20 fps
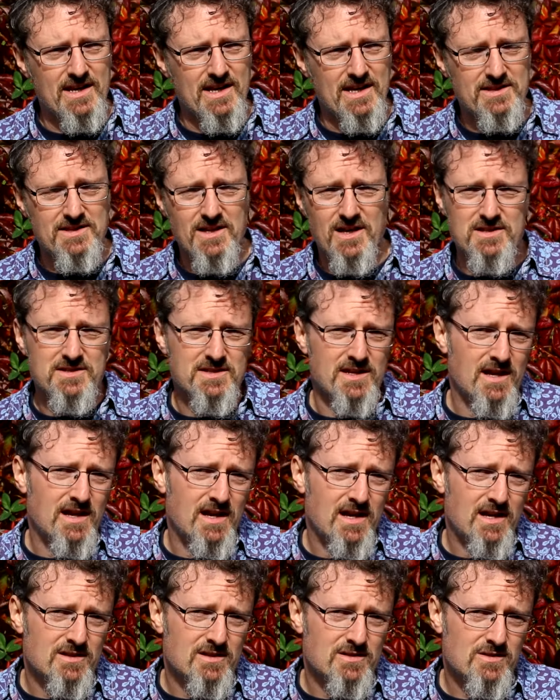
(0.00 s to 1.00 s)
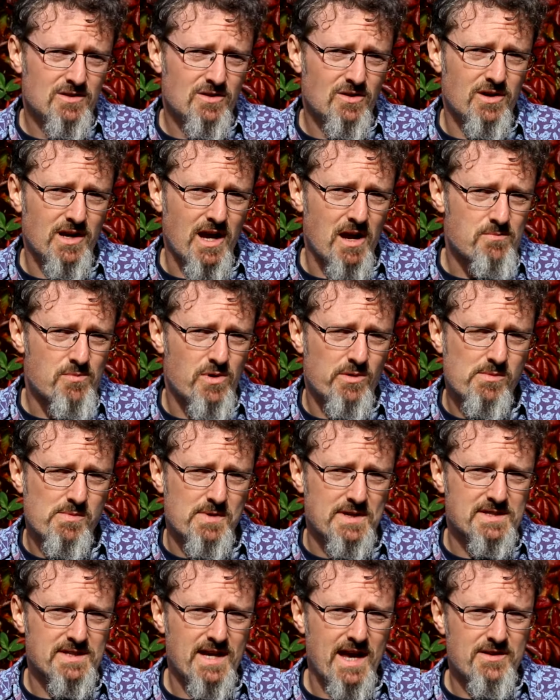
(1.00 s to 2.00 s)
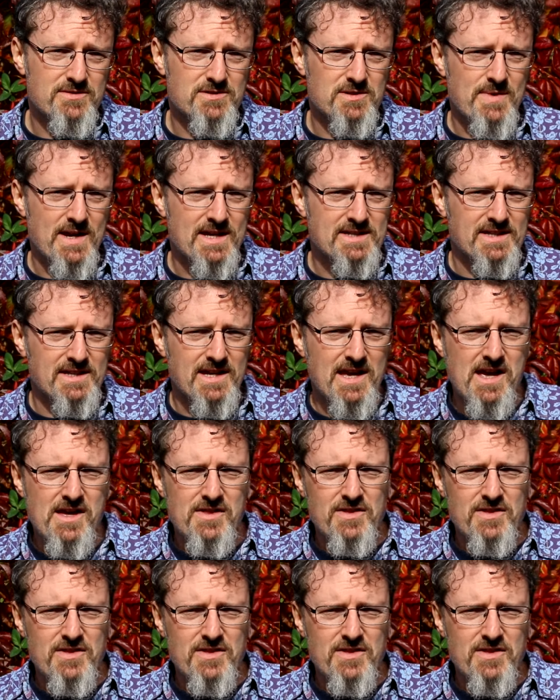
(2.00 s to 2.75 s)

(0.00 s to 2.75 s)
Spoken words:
and it does look and probably sounds amazing.